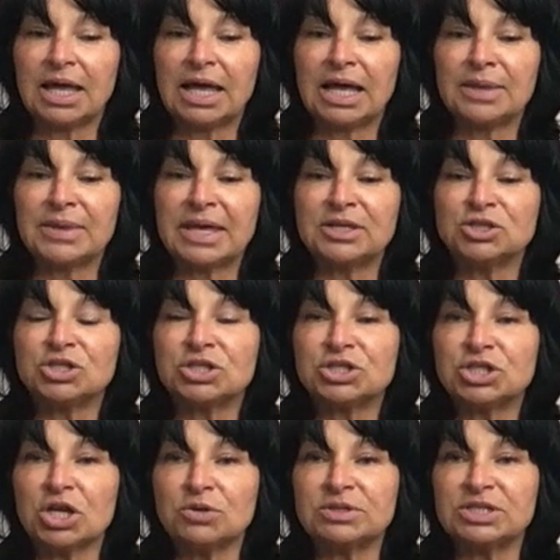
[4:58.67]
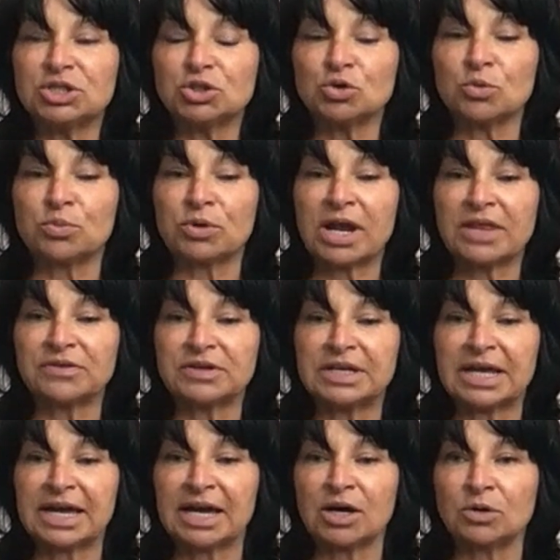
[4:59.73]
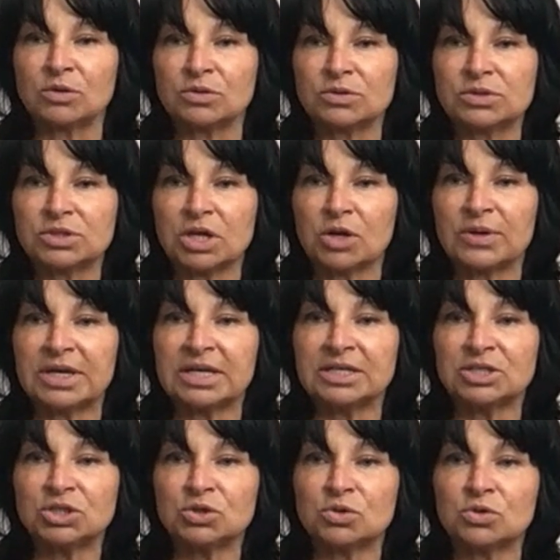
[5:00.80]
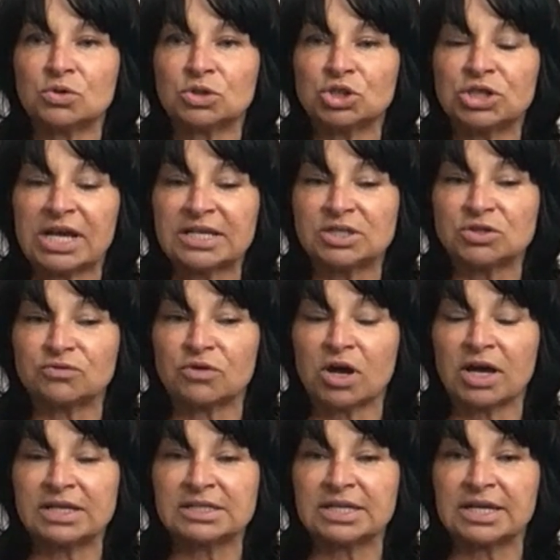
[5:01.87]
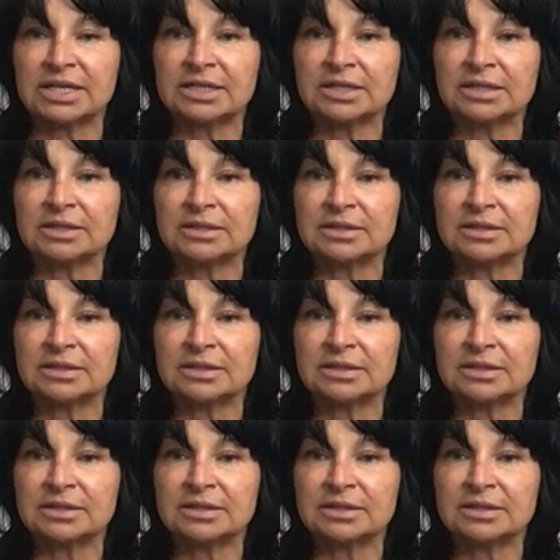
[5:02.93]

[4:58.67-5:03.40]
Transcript: And then just notice your breath now. So is your chest rising?